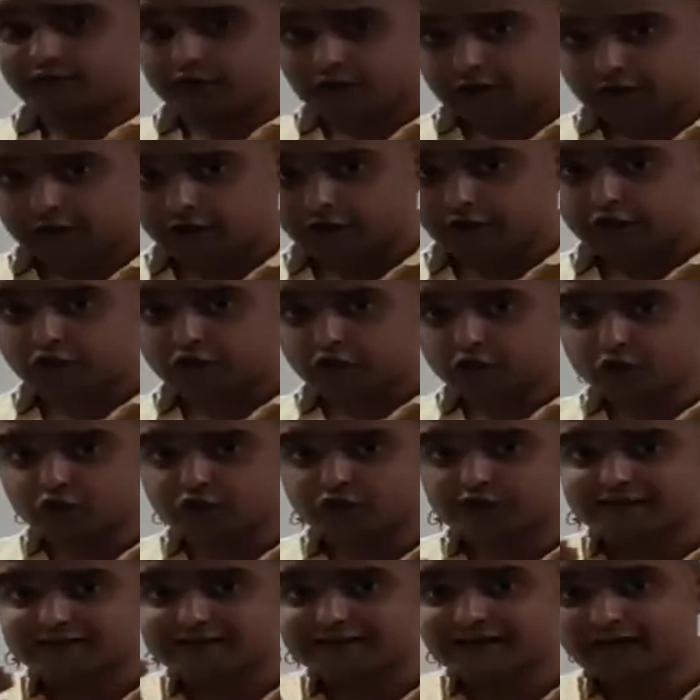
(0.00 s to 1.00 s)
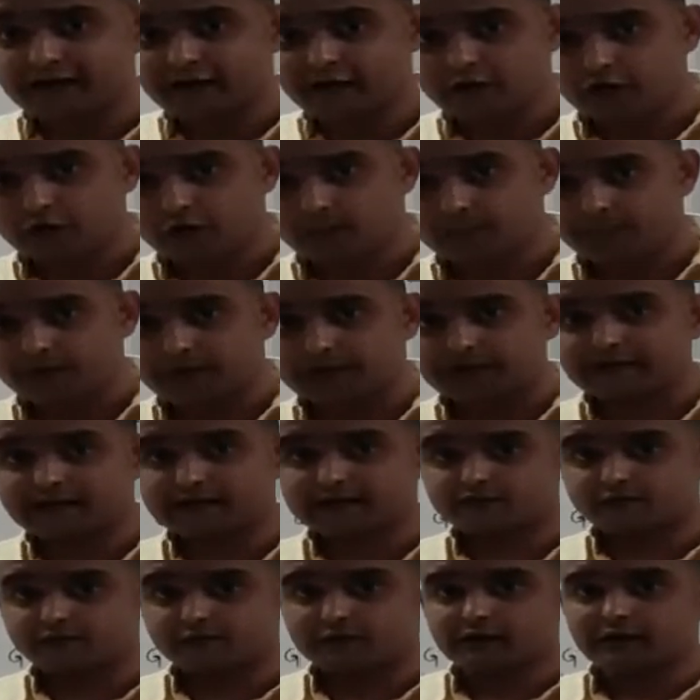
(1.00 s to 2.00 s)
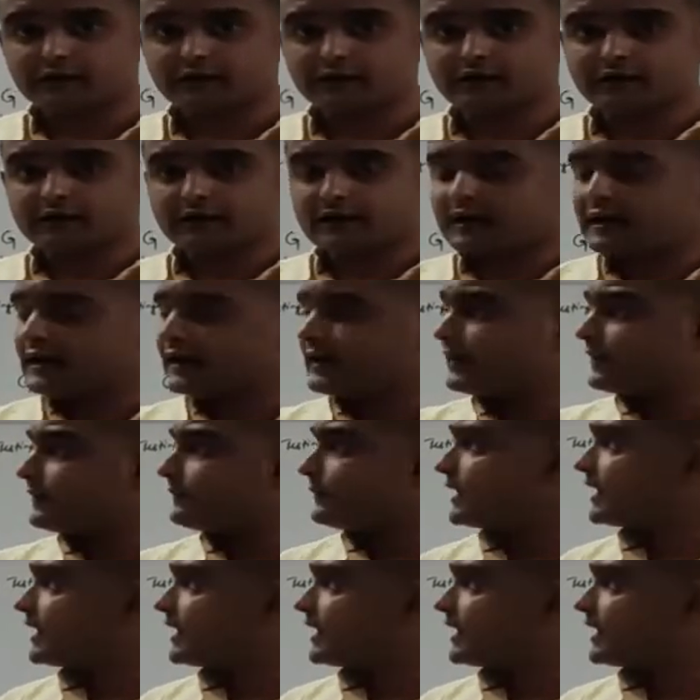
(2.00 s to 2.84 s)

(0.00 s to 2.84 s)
will introduce a second topic as well, and he